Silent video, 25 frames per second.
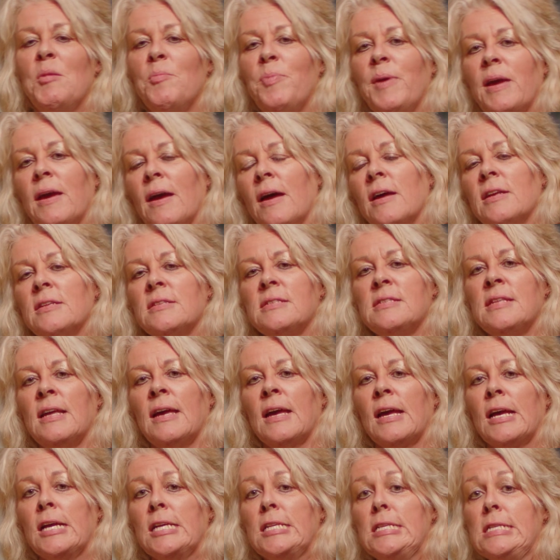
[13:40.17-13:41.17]
because
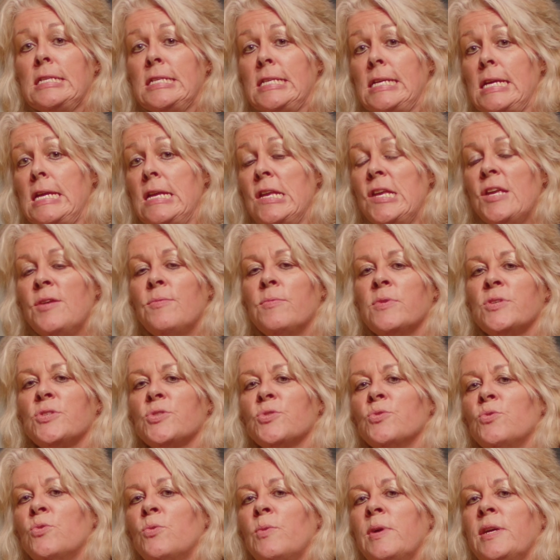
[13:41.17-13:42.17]
that
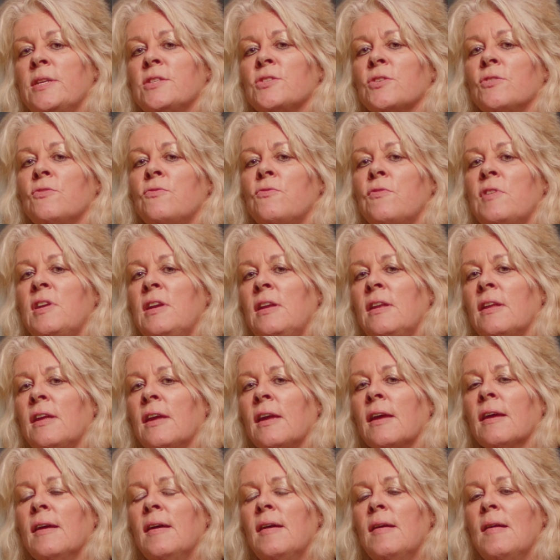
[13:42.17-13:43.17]
continuous always-on
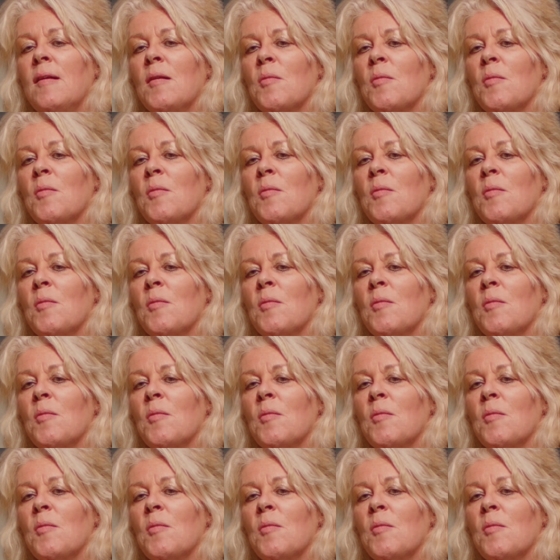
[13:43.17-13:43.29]
reading